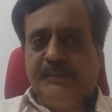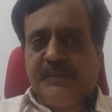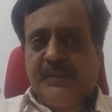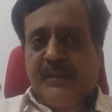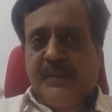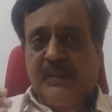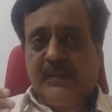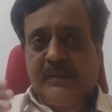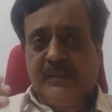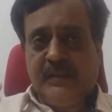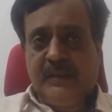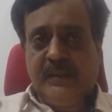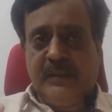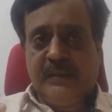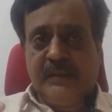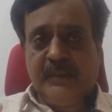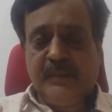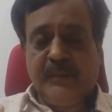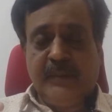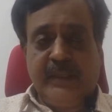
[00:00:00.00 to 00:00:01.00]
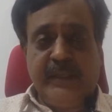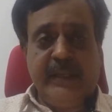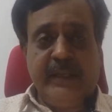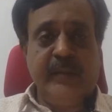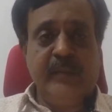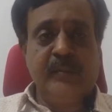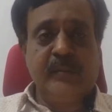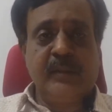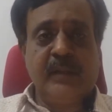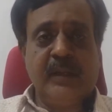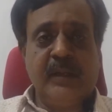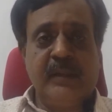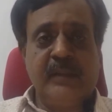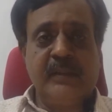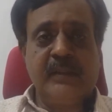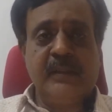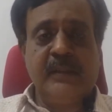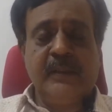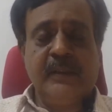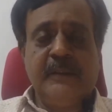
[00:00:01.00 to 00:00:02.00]
or some negative
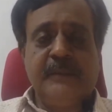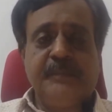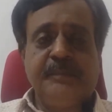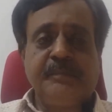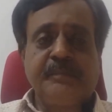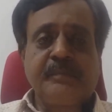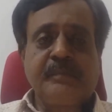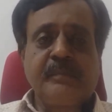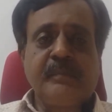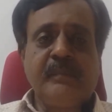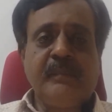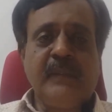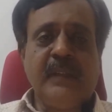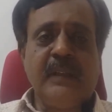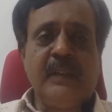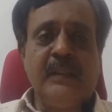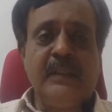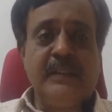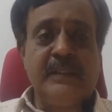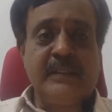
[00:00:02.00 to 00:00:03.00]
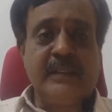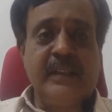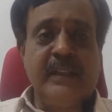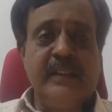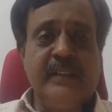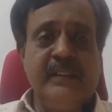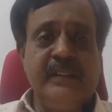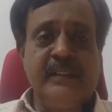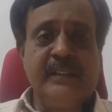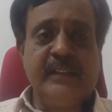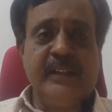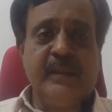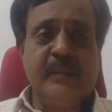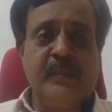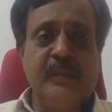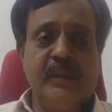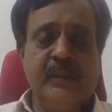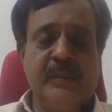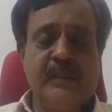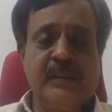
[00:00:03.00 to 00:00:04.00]
thoughts, discouraging
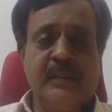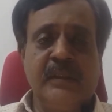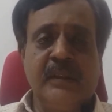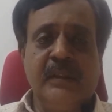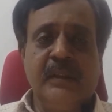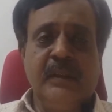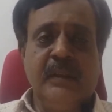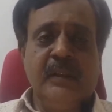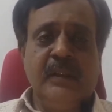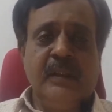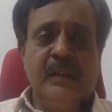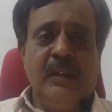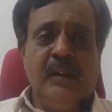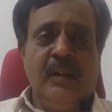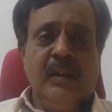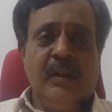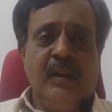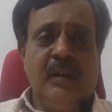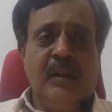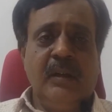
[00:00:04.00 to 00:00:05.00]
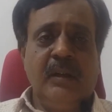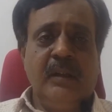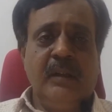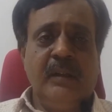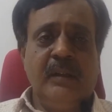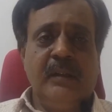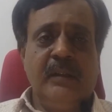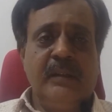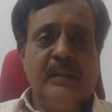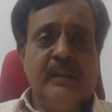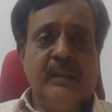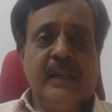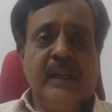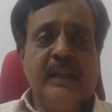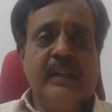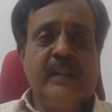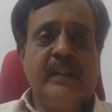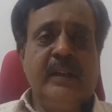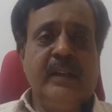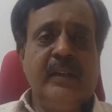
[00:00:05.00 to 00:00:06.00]
statements,
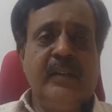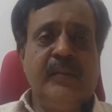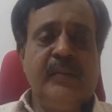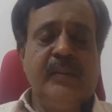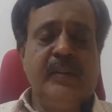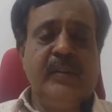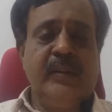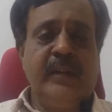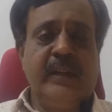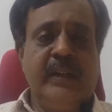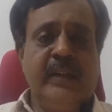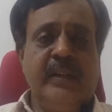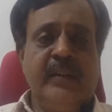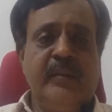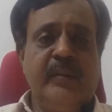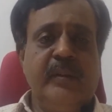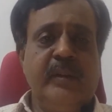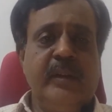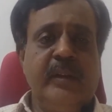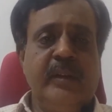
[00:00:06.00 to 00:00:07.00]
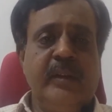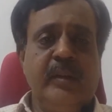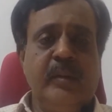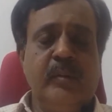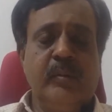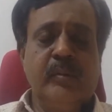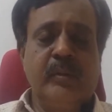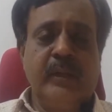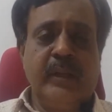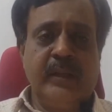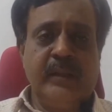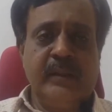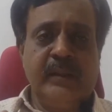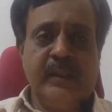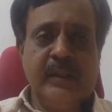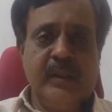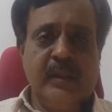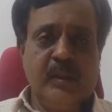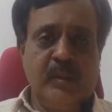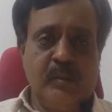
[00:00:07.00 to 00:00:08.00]
that kind of negativity. You take
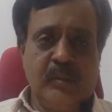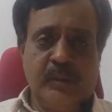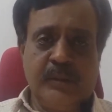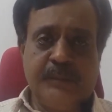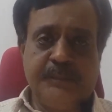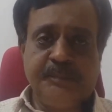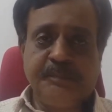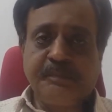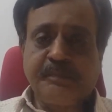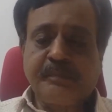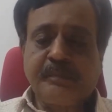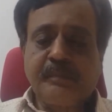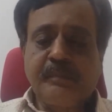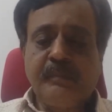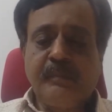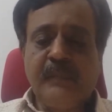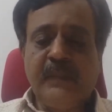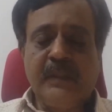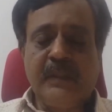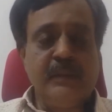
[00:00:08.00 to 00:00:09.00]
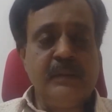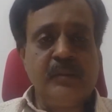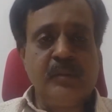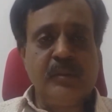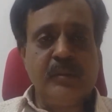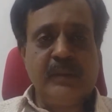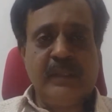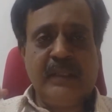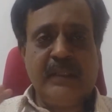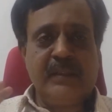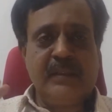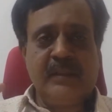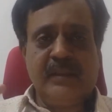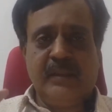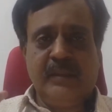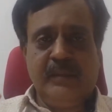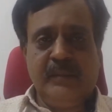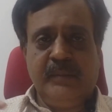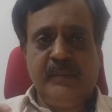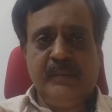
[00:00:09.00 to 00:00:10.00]
that out. So that's
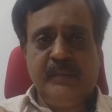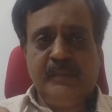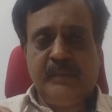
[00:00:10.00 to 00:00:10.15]
the